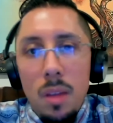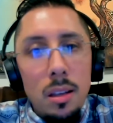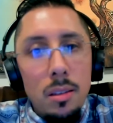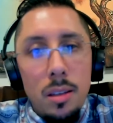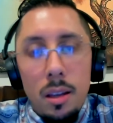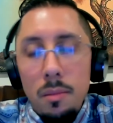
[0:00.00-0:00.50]

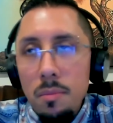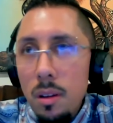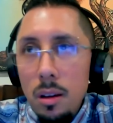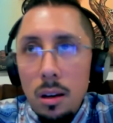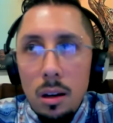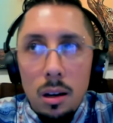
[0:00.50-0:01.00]
I said,
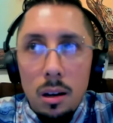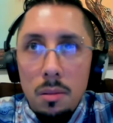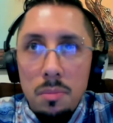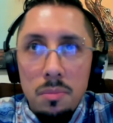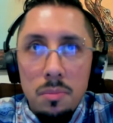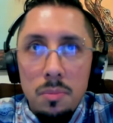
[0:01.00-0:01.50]

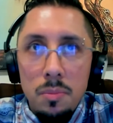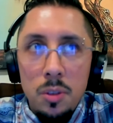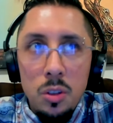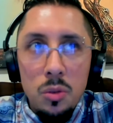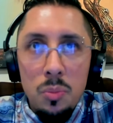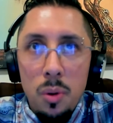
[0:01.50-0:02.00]

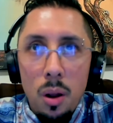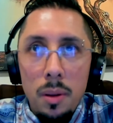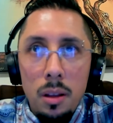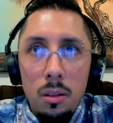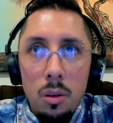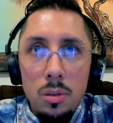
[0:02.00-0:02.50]
just probably
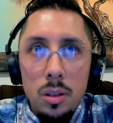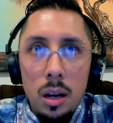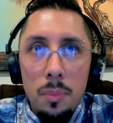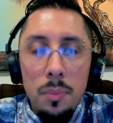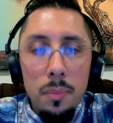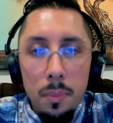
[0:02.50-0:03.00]
close it up.
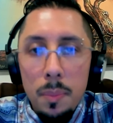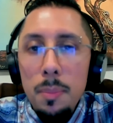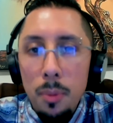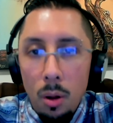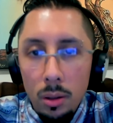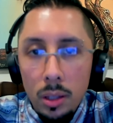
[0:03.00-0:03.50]
Be
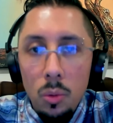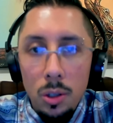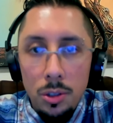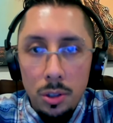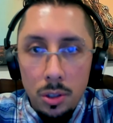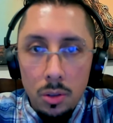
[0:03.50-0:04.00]
bold at what
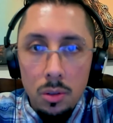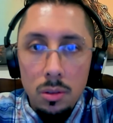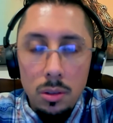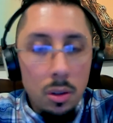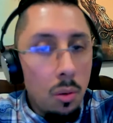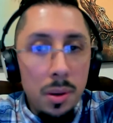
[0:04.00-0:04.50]
you do.
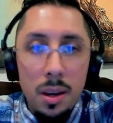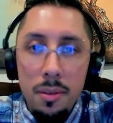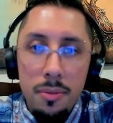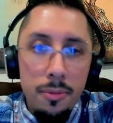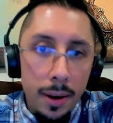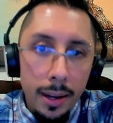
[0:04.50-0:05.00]
Don't be
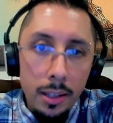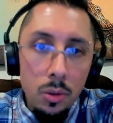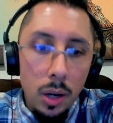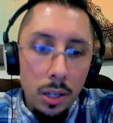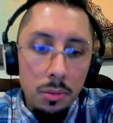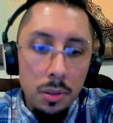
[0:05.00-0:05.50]
afraid to
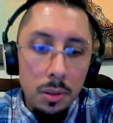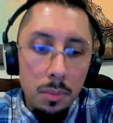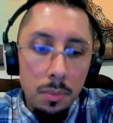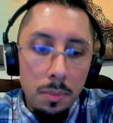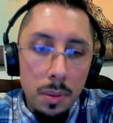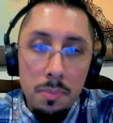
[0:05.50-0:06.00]
actually
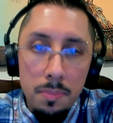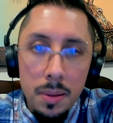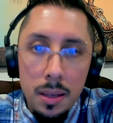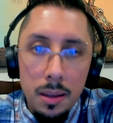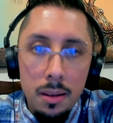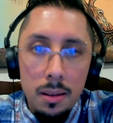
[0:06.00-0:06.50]

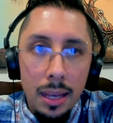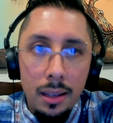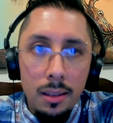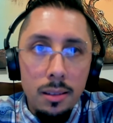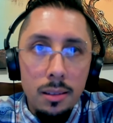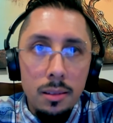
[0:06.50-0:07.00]
be like,
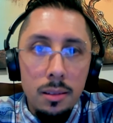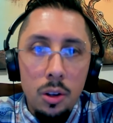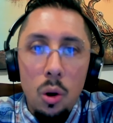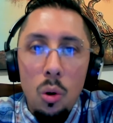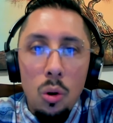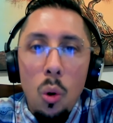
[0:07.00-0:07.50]

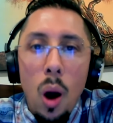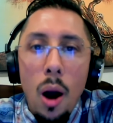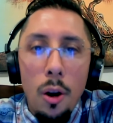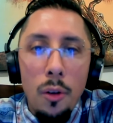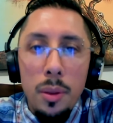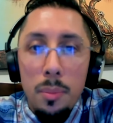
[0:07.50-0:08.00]
go out
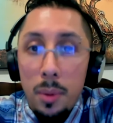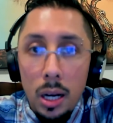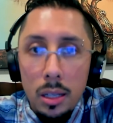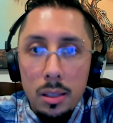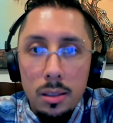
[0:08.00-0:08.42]
of the box.